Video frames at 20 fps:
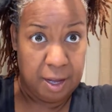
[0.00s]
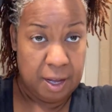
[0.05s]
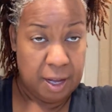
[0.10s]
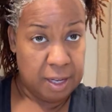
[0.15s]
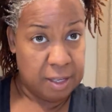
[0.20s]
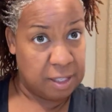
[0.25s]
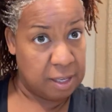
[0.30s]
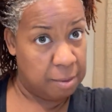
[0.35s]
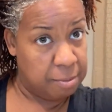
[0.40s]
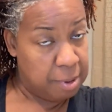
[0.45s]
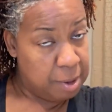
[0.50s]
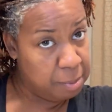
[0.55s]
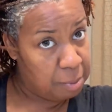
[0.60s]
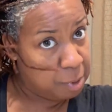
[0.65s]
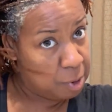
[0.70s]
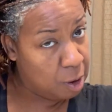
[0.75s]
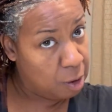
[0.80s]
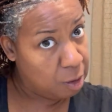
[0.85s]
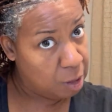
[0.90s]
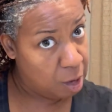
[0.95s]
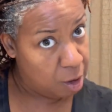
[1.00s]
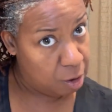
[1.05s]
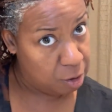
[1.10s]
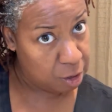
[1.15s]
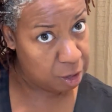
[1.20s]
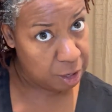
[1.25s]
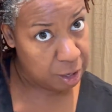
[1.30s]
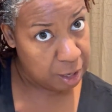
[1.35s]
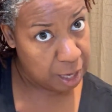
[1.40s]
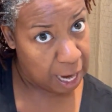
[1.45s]
Some people go
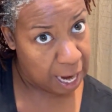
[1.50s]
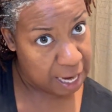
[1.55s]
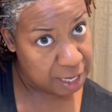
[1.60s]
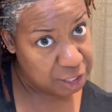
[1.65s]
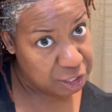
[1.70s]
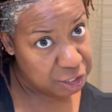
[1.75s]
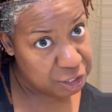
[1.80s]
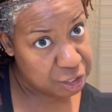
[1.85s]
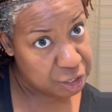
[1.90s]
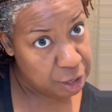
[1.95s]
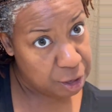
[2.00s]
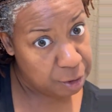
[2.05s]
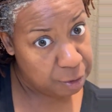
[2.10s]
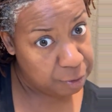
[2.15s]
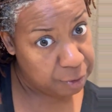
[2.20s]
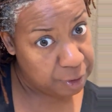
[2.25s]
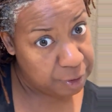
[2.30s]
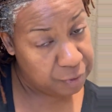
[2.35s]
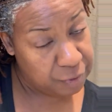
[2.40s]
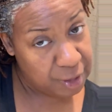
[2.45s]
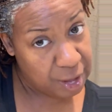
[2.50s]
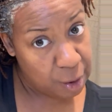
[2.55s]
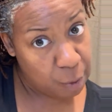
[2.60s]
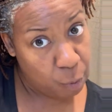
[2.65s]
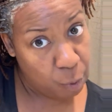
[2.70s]
longer. I just know that that